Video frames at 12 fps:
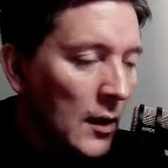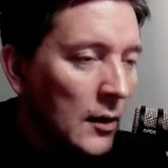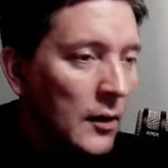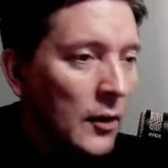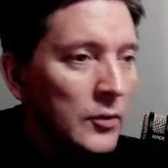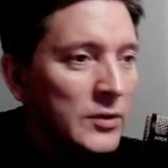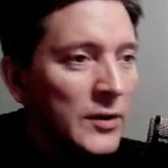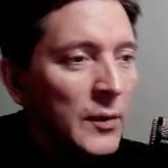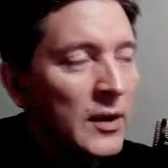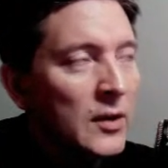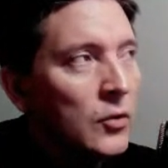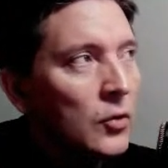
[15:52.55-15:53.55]
Now, see,
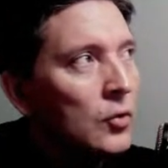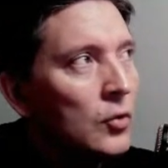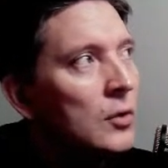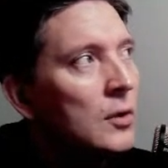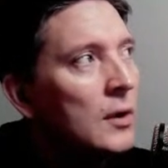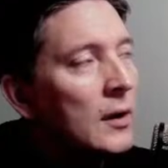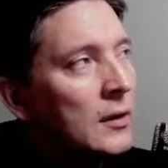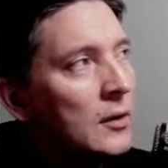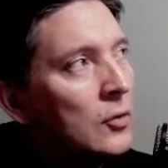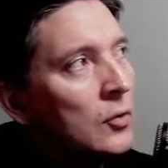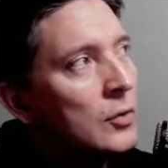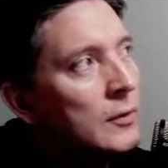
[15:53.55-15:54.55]
when you do,
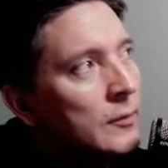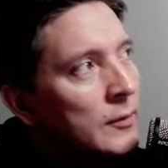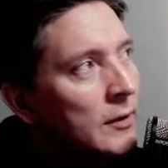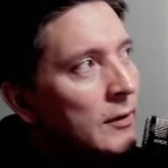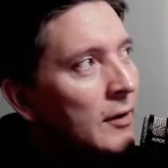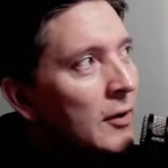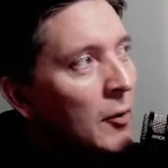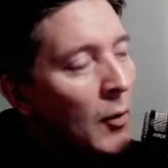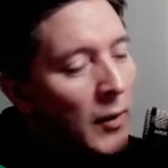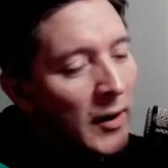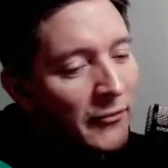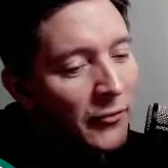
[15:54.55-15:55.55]
you come
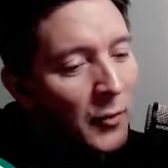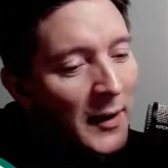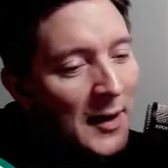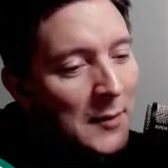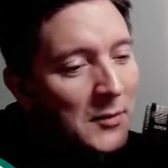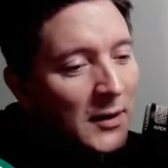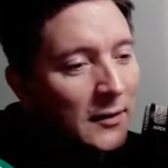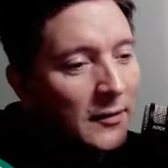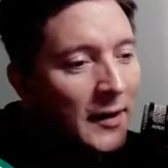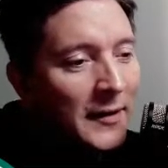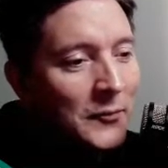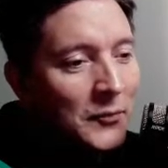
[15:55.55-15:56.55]
away from a game like
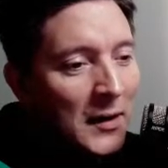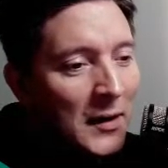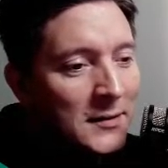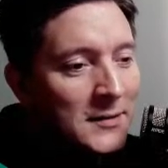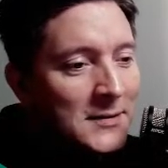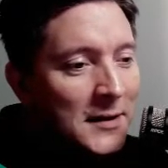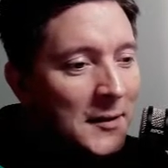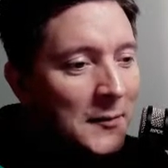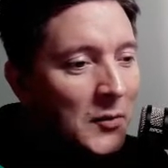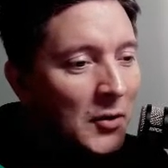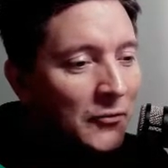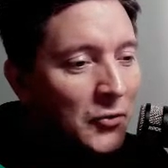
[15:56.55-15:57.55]
that
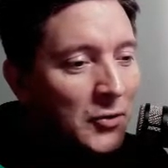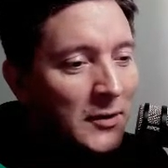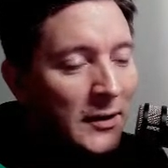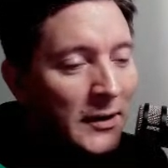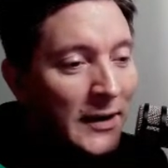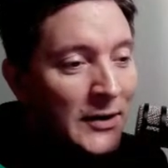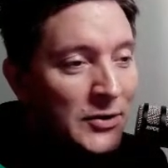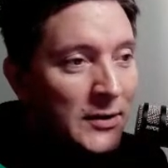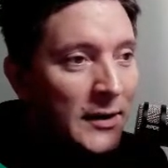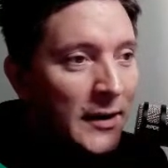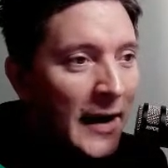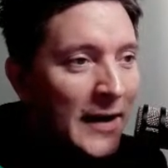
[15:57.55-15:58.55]
and you're full of
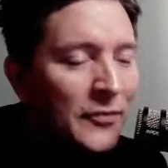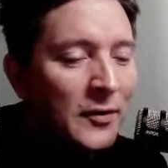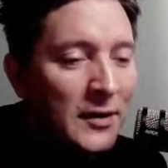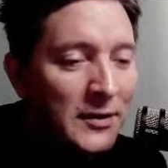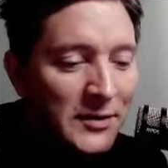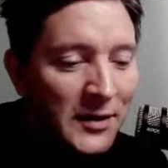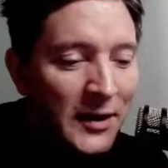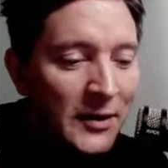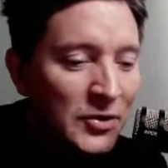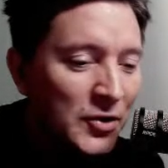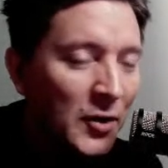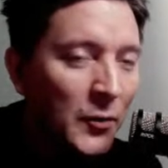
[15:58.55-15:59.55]
elation, and anything you say
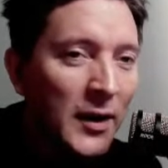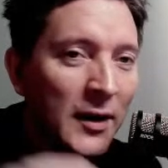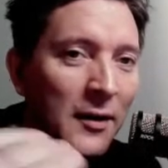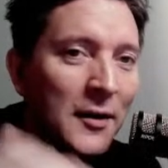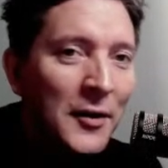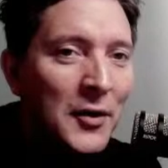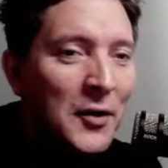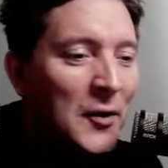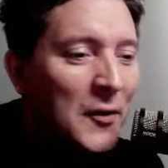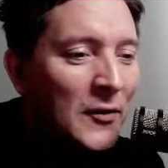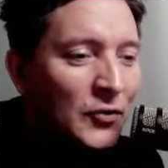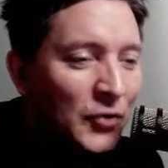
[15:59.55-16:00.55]
straight away,
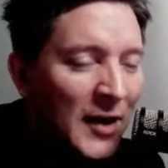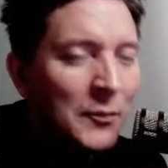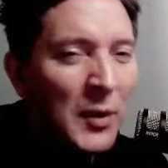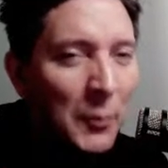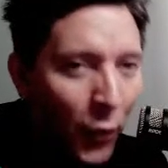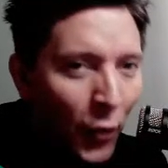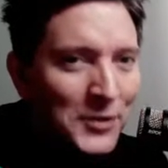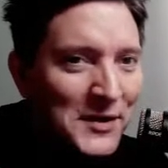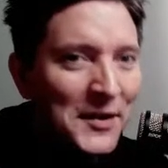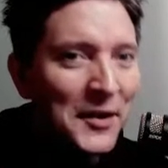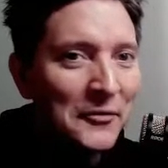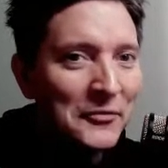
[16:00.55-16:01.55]
try and be
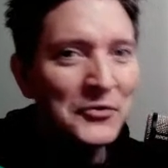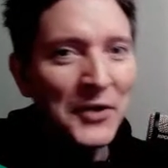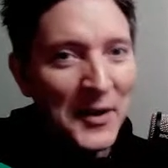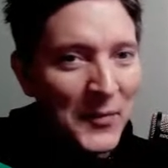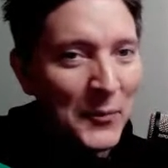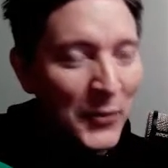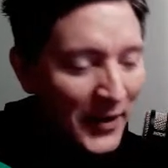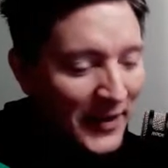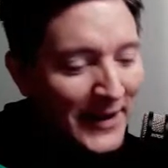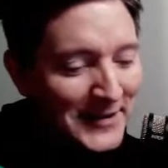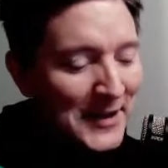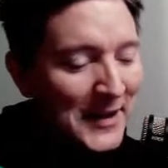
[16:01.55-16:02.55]
positive, and
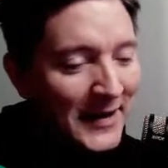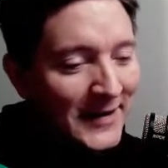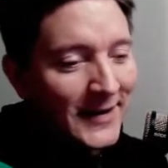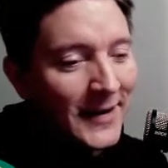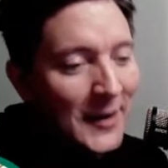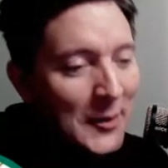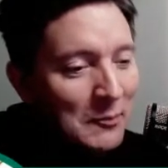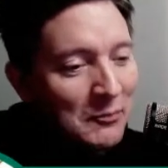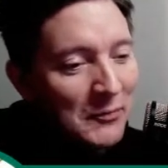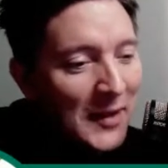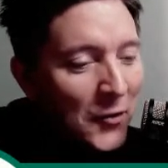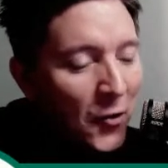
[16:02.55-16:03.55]
that's the kind
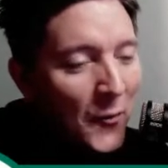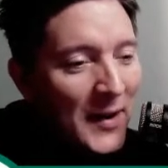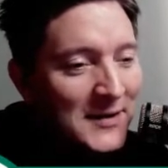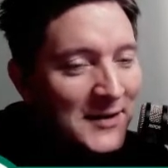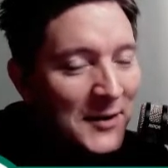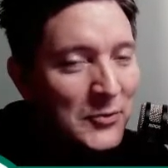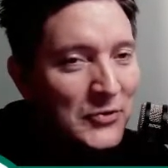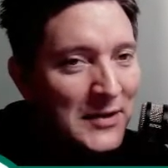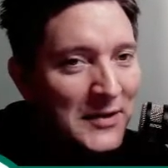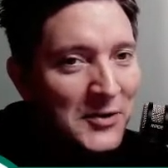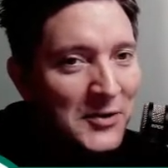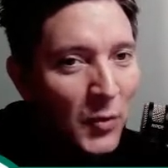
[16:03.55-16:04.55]
of the comments I was
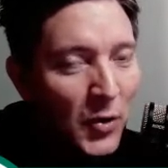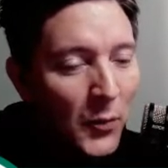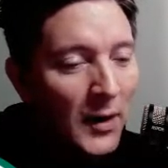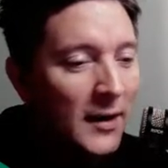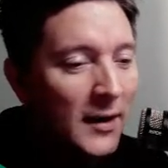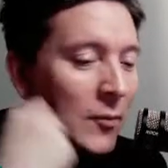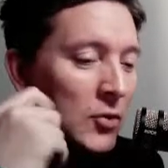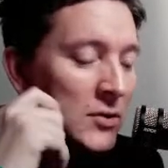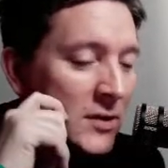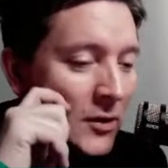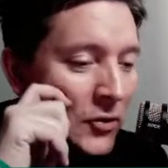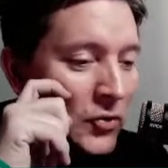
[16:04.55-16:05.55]
reading this morning when I came
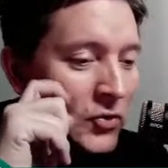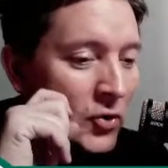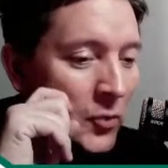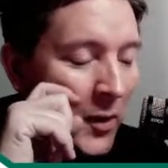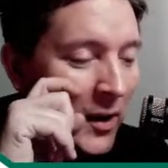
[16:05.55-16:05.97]
onto the YouTube,